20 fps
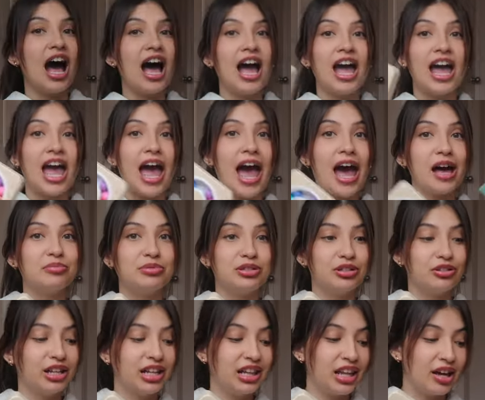I
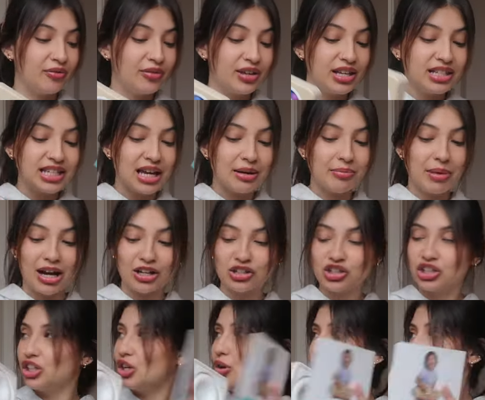absolutely love this. I'm
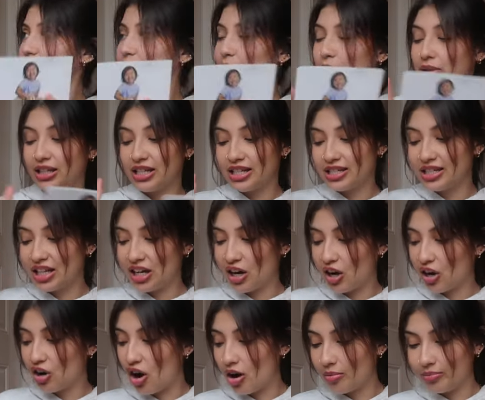actually going to put this in
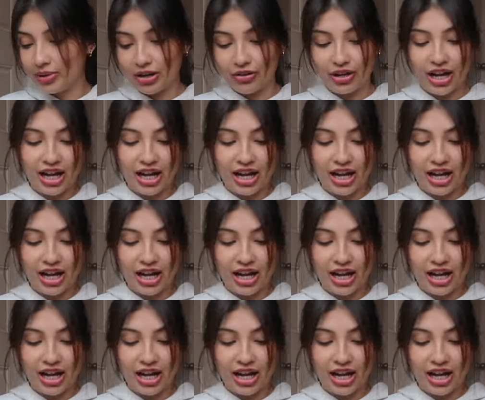our calm down